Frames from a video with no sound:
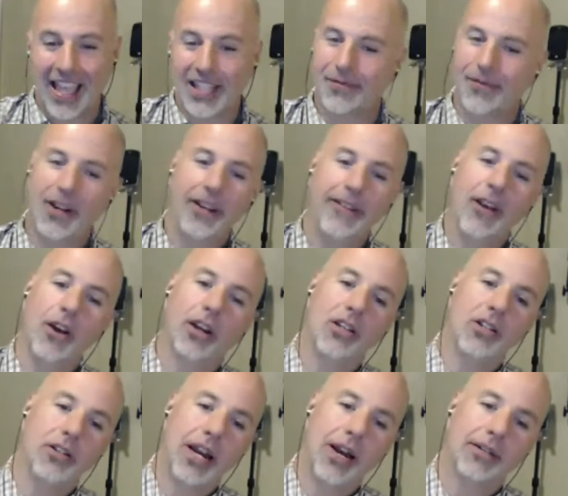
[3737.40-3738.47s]
funny though, because
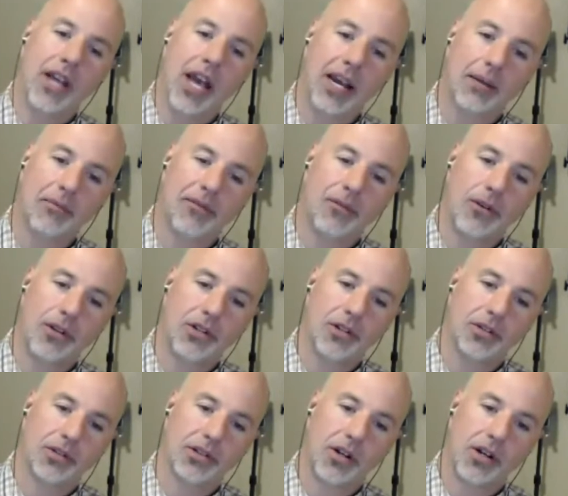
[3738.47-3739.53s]
you and I were talking before the show
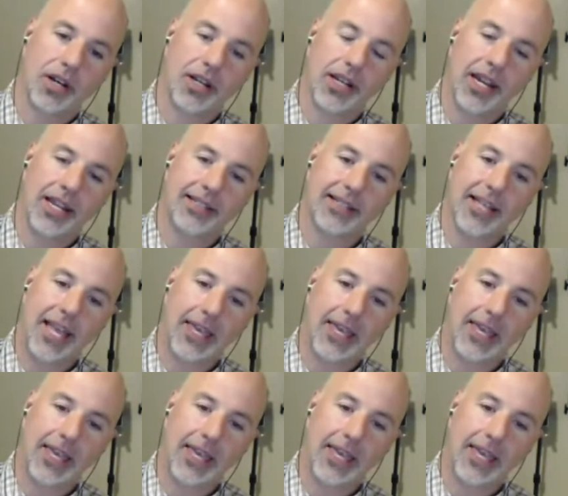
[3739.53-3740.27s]
started, and it's like